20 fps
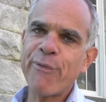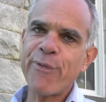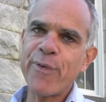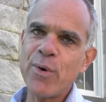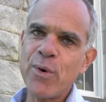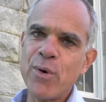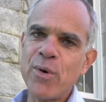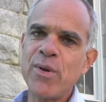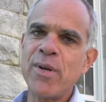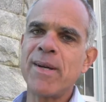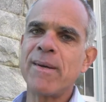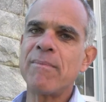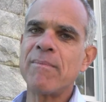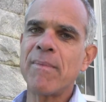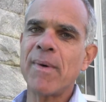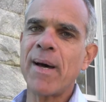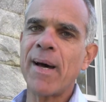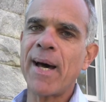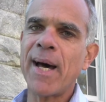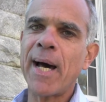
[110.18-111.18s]
food
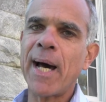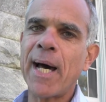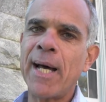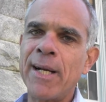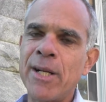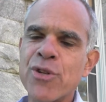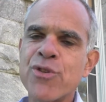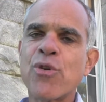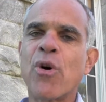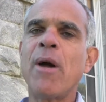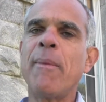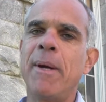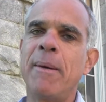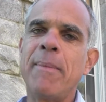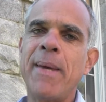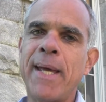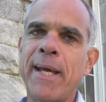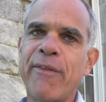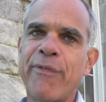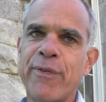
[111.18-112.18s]
an
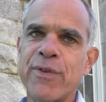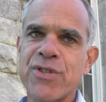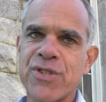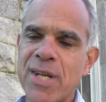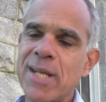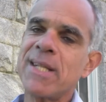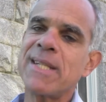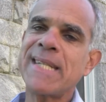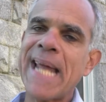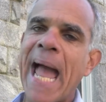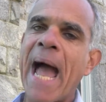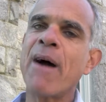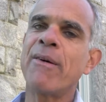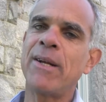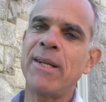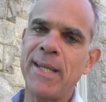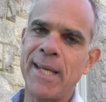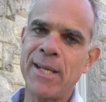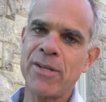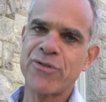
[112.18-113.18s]
enjoyment. Sit down
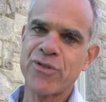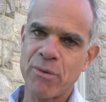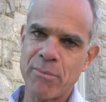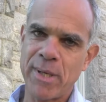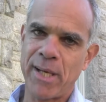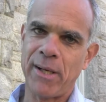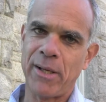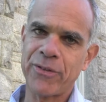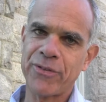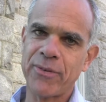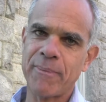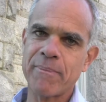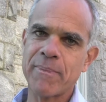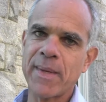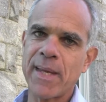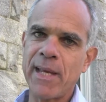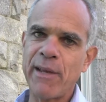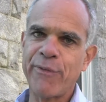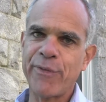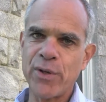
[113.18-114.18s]
and eat your meals.
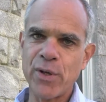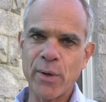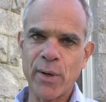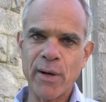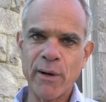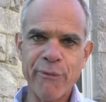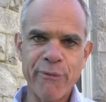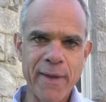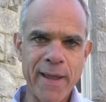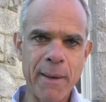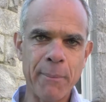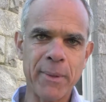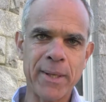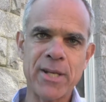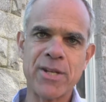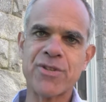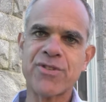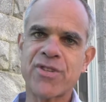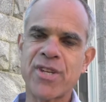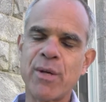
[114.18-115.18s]
If you're a
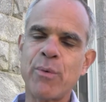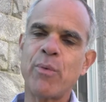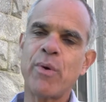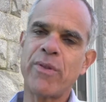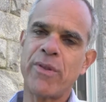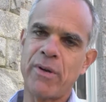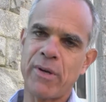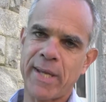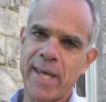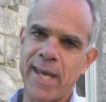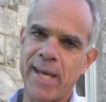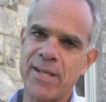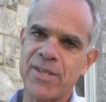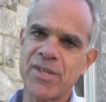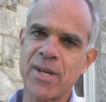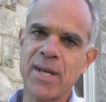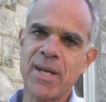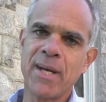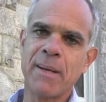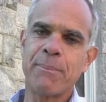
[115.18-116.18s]
family, sit with your
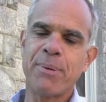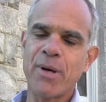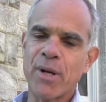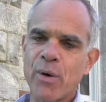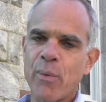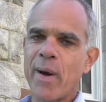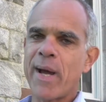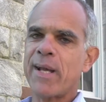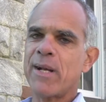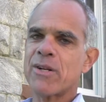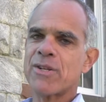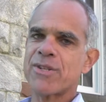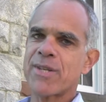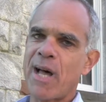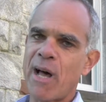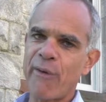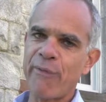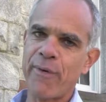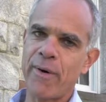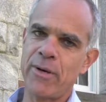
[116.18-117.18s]
kids. Put away your
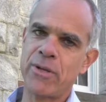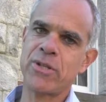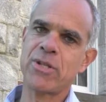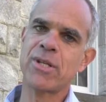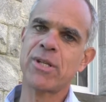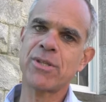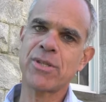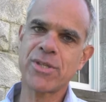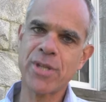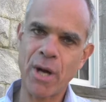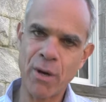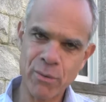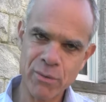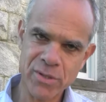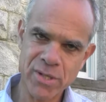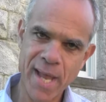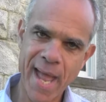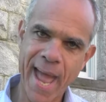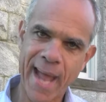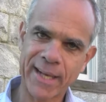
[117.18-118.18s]
cell phones. Don't
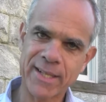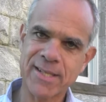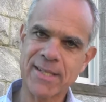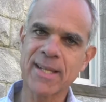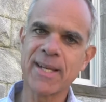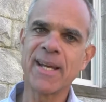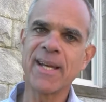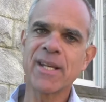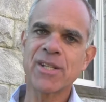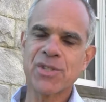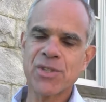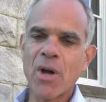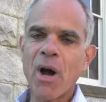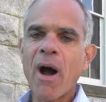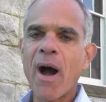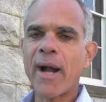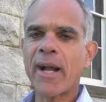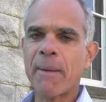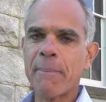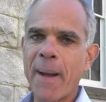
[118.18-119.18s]
text.
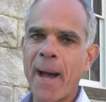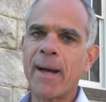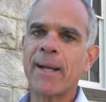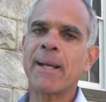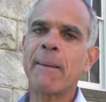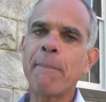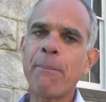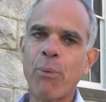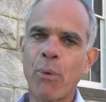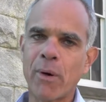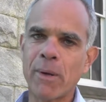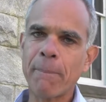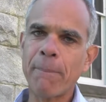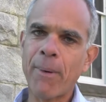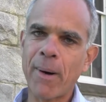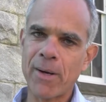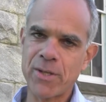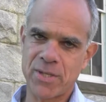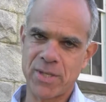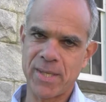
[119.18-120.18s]
Talk about important
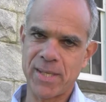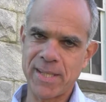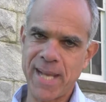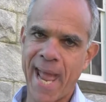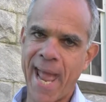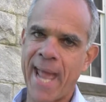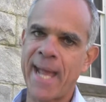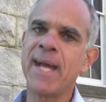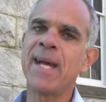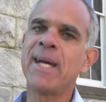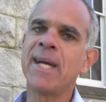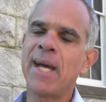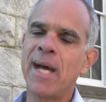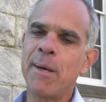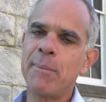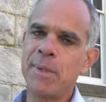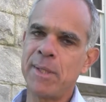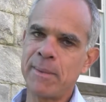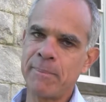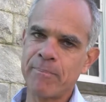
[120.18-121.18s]
parts of the day.
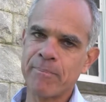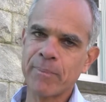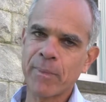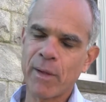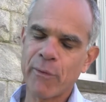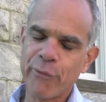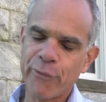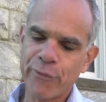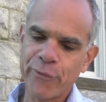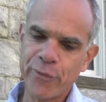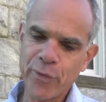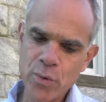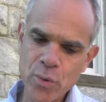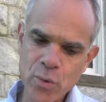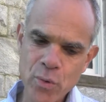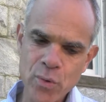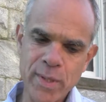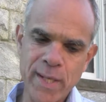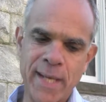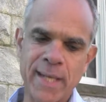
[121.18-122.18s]
I mean,
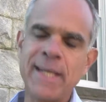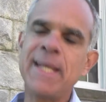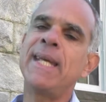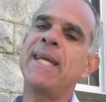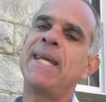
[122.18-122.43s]
food and